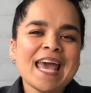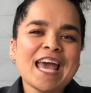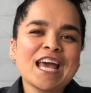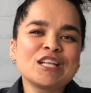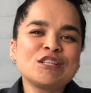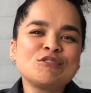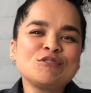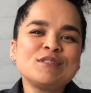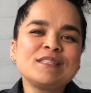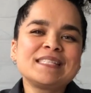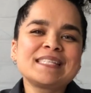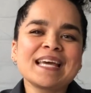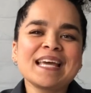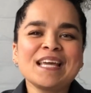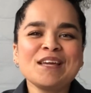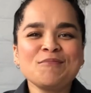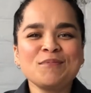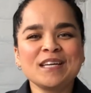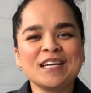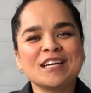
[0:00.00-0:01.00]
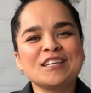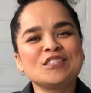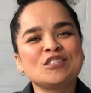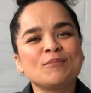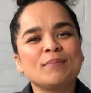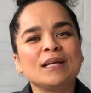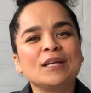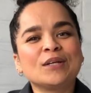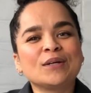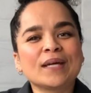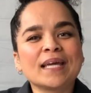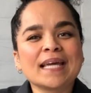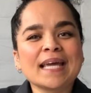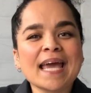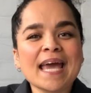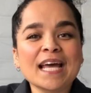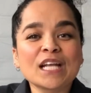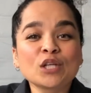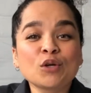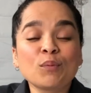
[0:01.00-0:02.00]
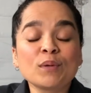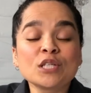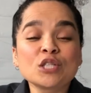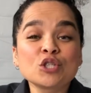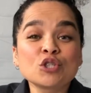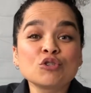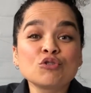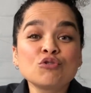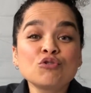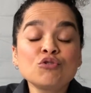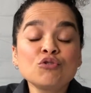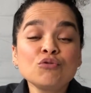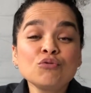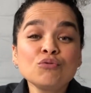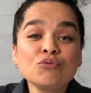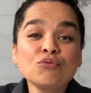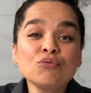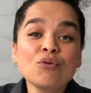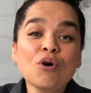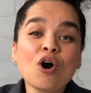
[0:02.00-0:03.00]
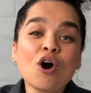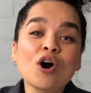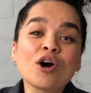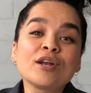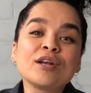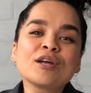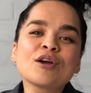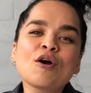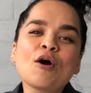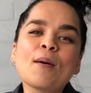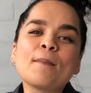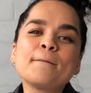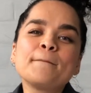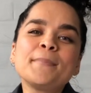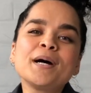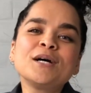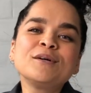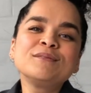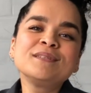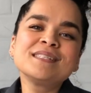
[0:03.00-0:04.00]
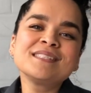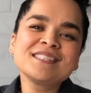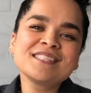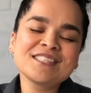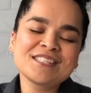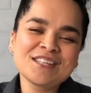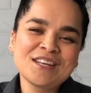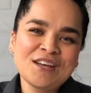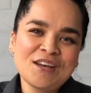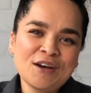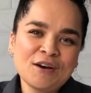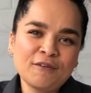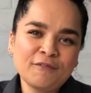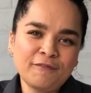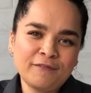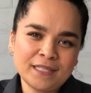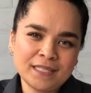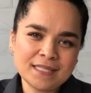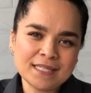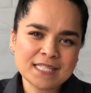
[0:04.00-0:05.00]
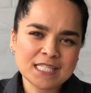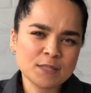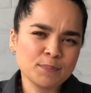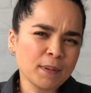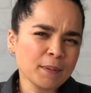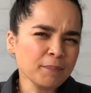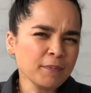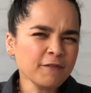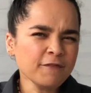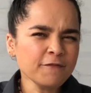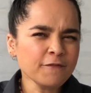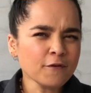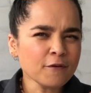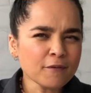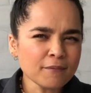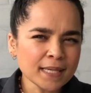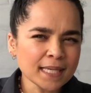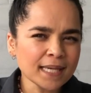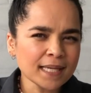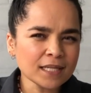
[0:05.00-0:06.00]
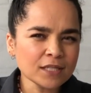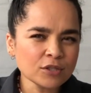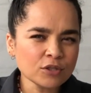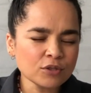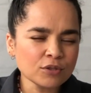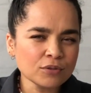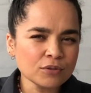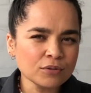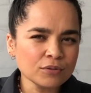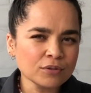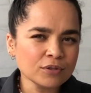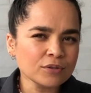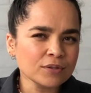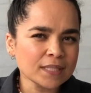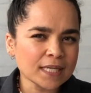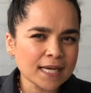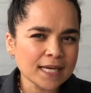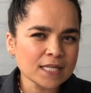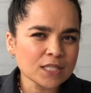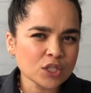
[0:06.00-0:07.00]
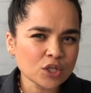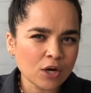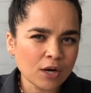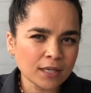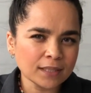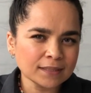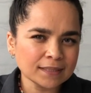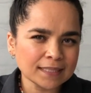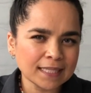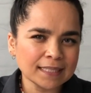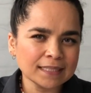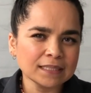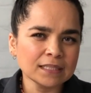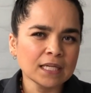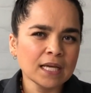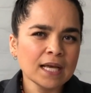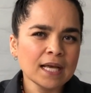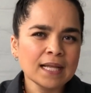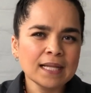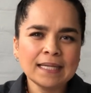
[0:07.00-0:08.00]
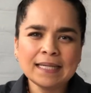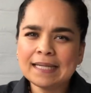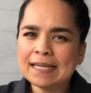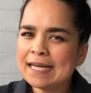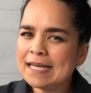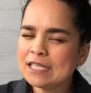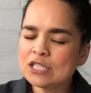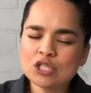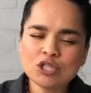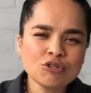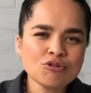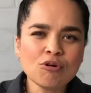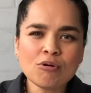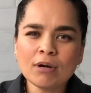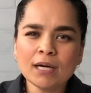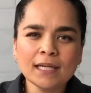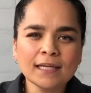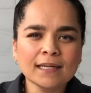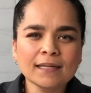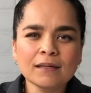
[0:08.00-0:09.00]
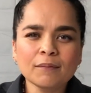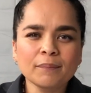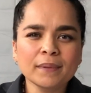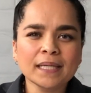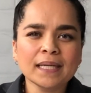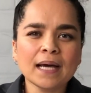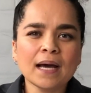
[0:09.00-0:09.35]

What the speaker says: and today we're going to be looking at question 2 on components of fitness. But before we get into today's content, let's talk a little bit